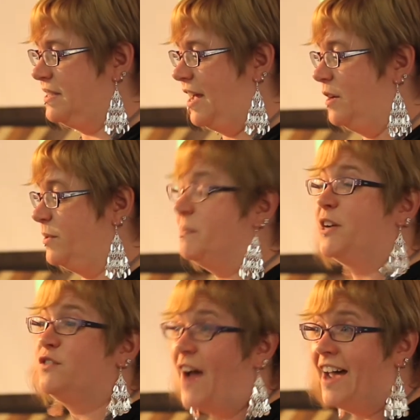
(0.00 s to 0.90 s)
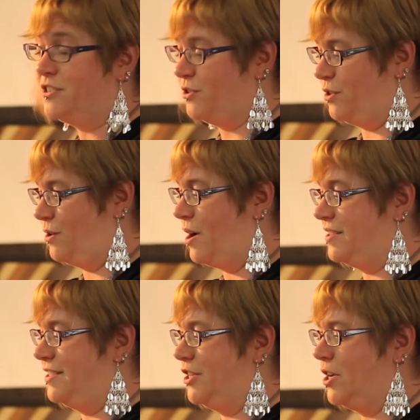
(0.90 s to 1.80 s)
and it was much faster than
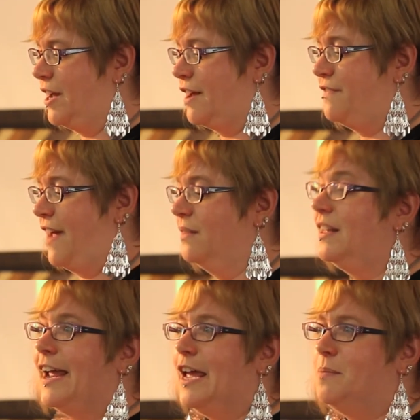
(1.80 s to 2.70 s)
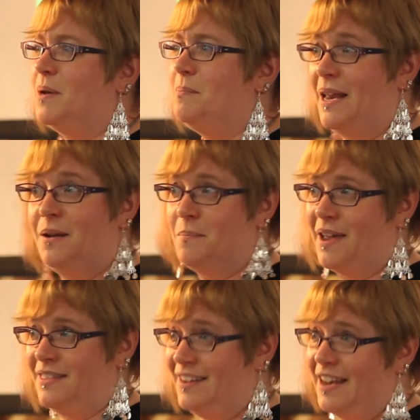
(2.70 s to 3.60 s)
cross-stitching, and I found that I had been bitten
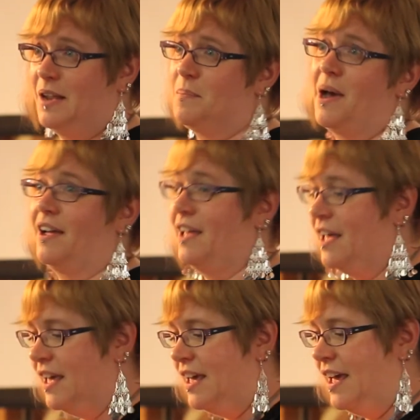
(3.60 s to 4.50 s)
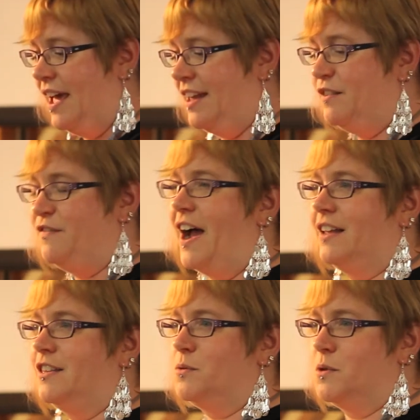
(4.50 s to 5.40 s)
by the knitting bug. And in
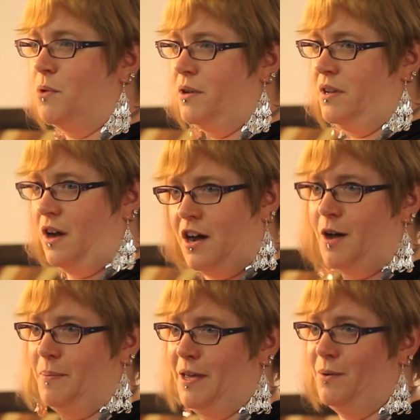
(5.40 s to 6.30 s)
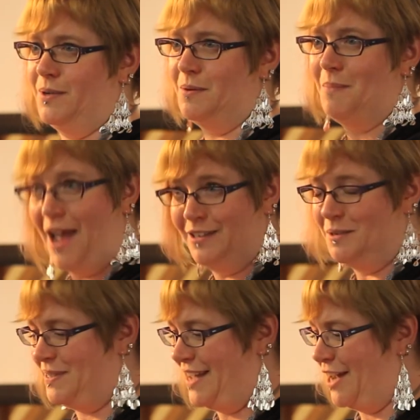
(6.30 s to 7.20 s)
fact, this was more than a hobby, it was a mild
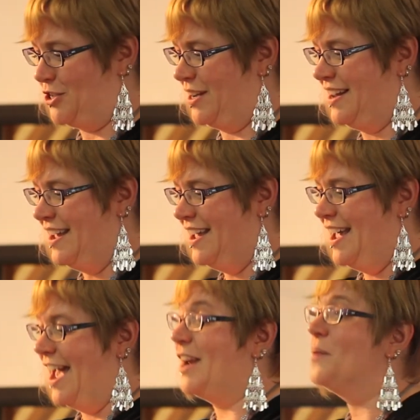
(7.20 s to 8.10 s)
obsession, and I